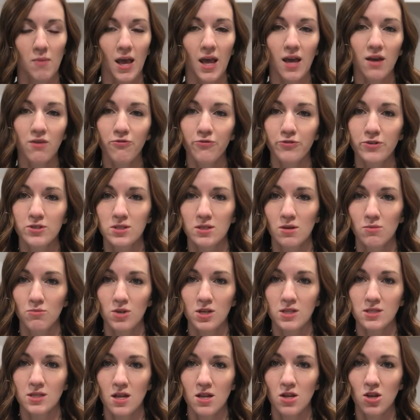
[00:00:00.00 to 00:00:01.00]
If for some
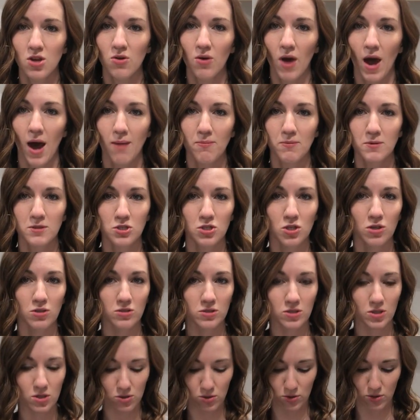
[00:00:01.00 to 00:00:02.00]
reason you happen to
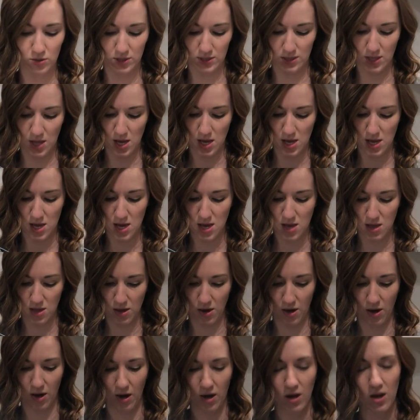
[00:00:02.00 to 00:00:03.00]
lose
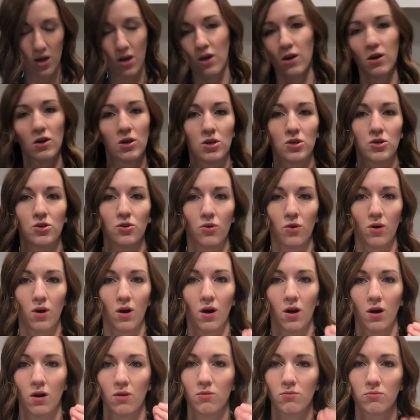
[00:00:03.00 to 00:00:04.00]
either
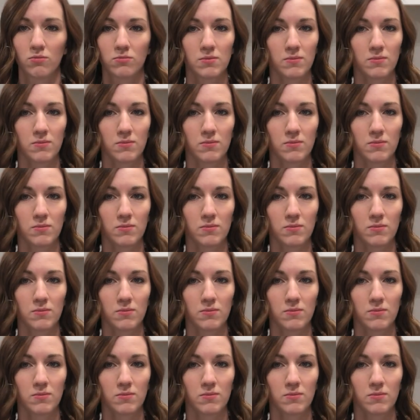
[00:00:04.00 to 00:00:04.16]
your